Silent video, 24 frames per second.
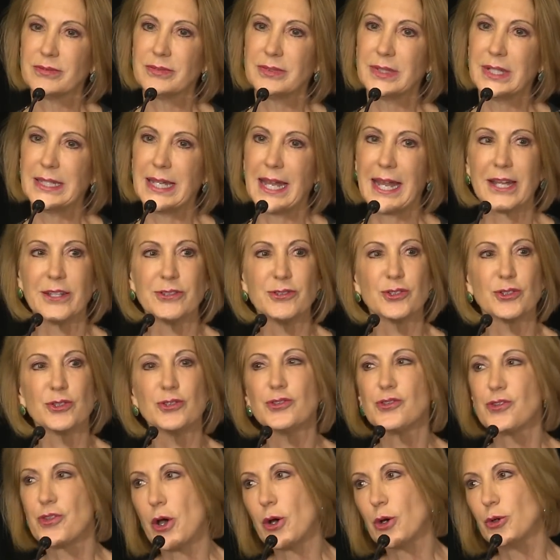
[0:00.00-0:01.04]
and
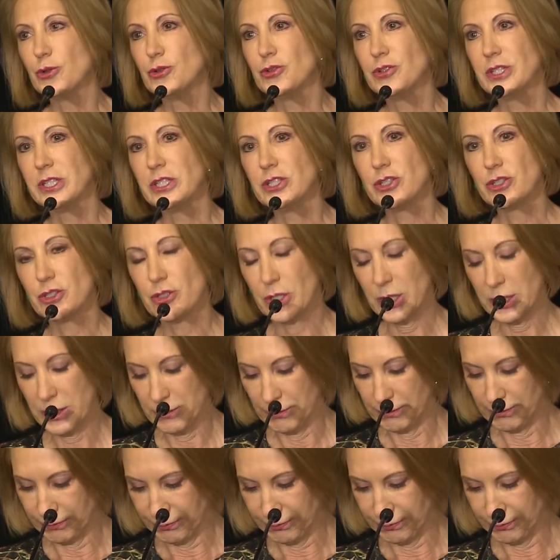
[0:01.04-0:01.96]
answers those he should.